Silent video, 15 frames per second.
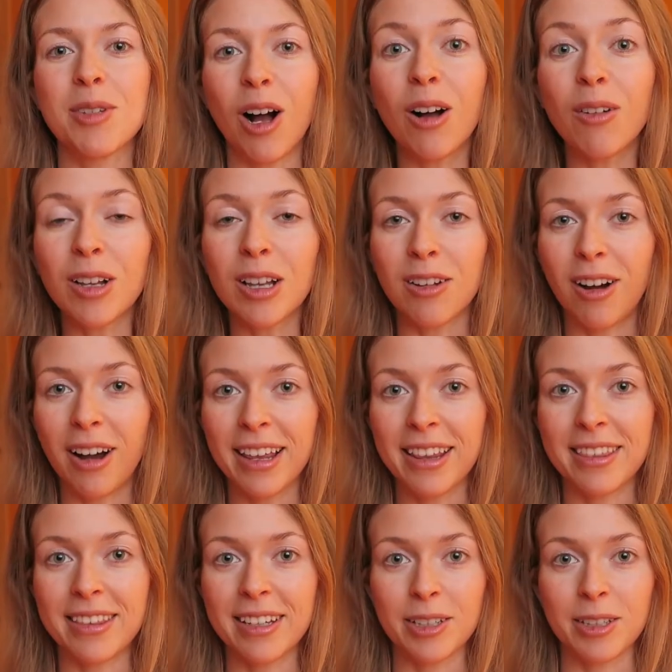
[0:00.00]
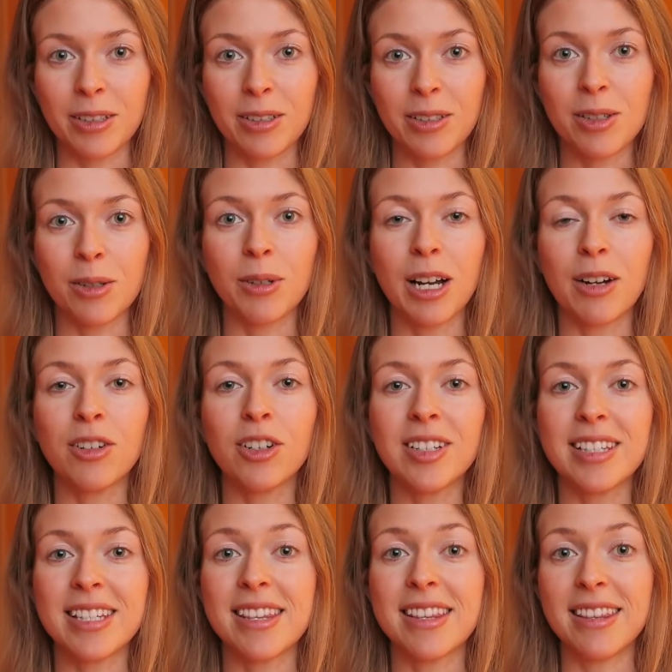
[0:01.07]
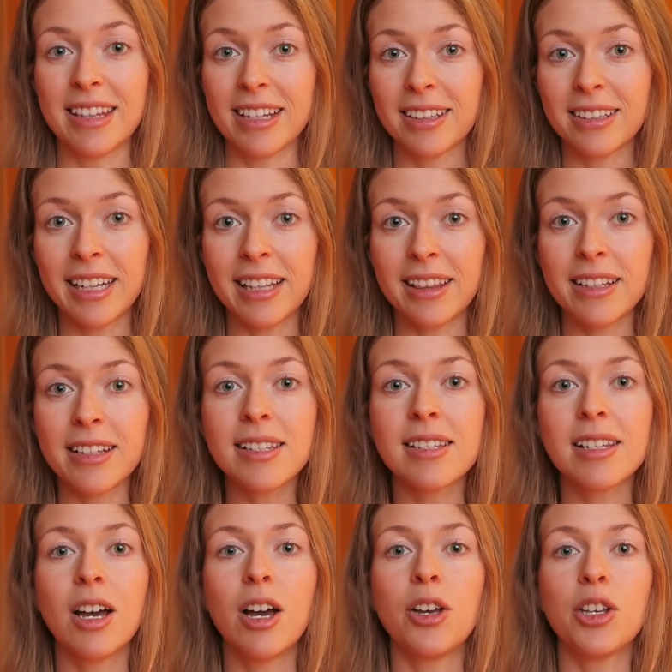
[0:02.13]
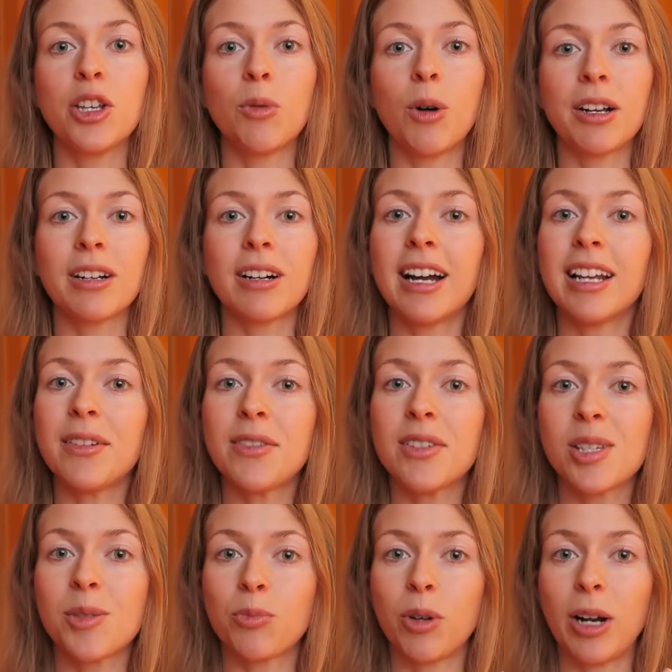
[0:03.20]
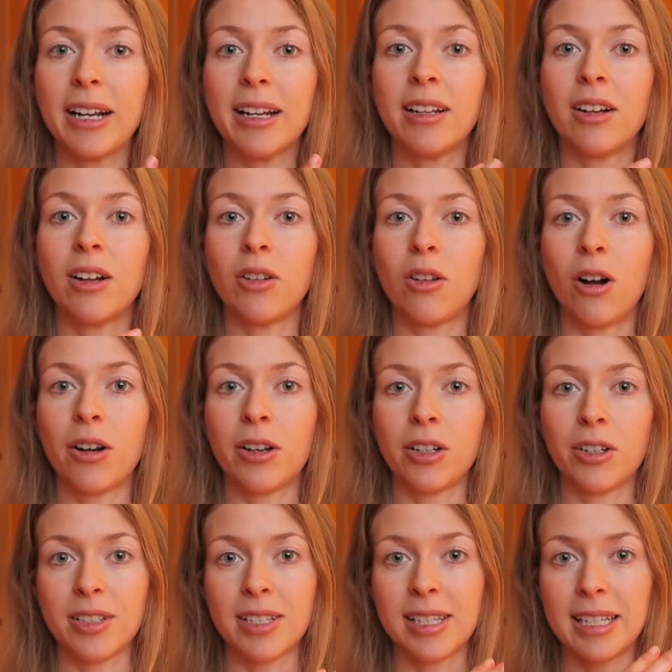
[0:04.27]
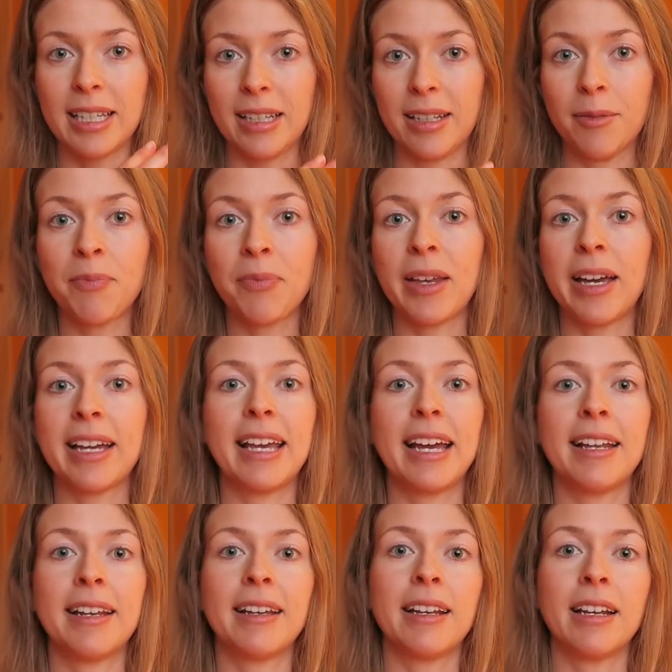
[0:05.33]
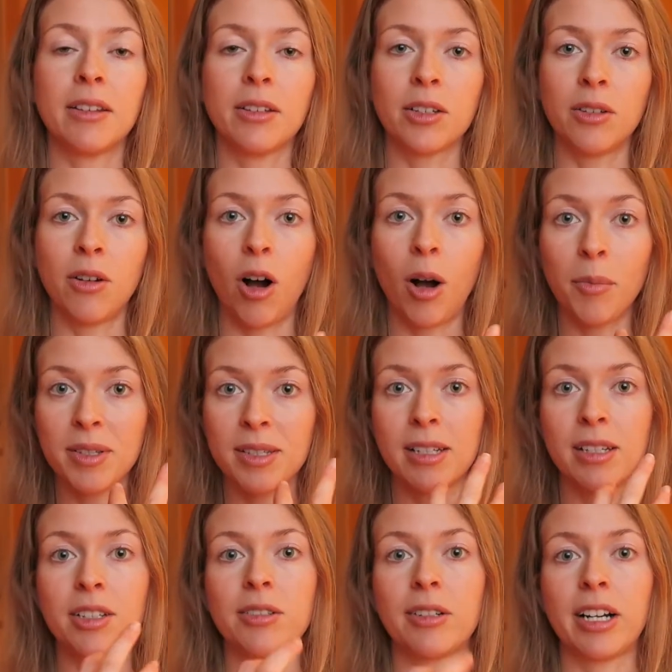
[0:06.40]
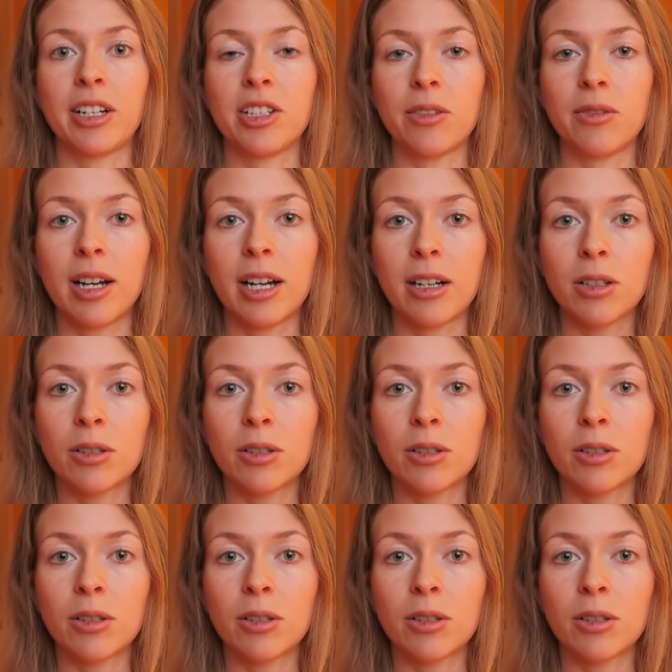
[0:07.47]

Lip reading: off a lot thicker. So whenever it's thick like this, you want to kind of spread it along your skin. Again, in the opposite direction of hair